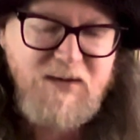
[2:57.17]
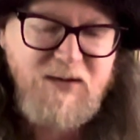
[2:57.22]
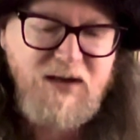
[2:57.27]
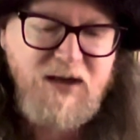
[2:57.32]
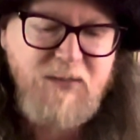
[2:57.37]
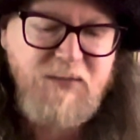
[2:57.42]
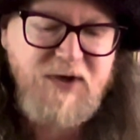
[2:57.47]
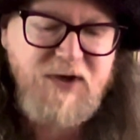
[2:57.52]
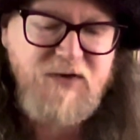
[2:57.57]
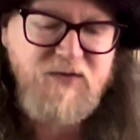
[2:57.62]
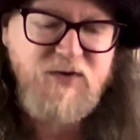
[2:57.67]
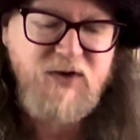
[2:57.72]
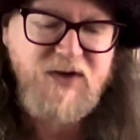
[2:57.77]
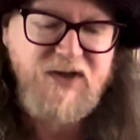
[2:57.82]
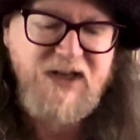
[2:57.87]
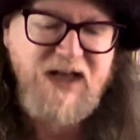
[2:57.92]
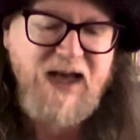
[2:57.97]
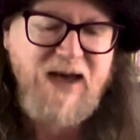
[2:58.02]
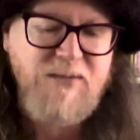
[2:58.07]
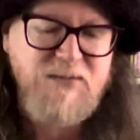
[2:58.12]
I mean, you've got
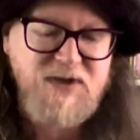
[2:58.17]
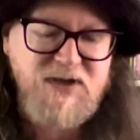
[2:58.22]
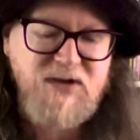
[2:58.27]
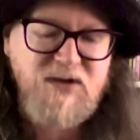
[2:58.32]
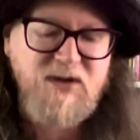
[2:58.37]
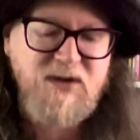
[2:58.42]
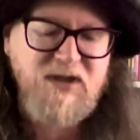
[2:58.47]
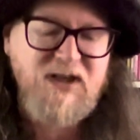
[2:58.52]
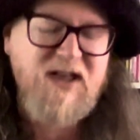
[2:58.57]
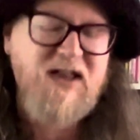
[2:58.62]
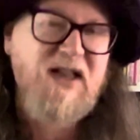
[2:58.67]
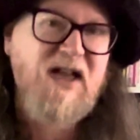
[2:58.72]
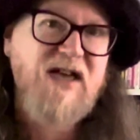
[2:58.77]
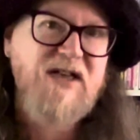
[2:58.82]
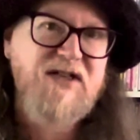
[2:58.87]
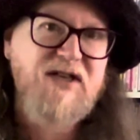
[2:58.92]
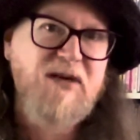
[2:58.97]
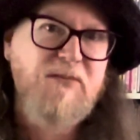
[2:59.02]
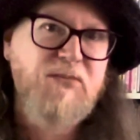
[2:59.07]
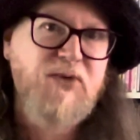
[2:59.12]
the absolutely
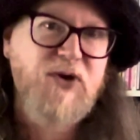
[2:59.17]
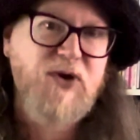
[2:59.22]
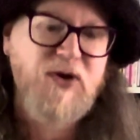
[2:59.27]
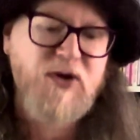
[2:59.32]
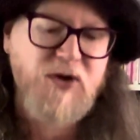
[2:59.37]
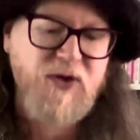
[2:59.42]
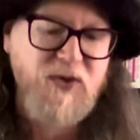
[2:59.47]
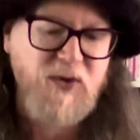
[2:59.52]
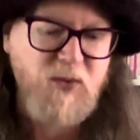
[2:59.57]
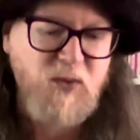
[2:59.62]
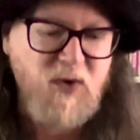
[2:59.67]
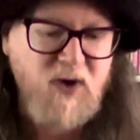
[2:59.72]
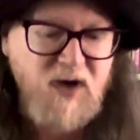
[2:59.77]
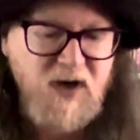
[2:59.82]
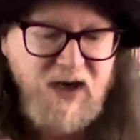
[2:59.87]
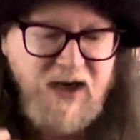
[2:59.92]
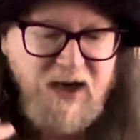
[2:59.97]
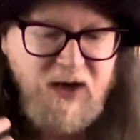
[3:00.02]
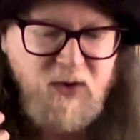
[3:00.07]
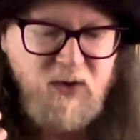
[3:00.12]
classic Bird on the
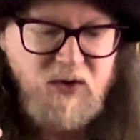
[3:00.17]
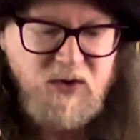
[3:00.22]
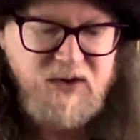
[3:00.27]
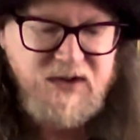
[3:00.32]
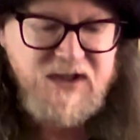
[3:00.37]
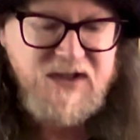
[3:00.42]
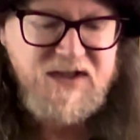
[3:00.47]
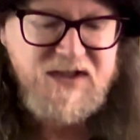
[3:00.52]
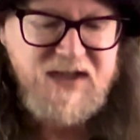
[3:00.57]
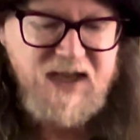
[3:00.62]
Wire on this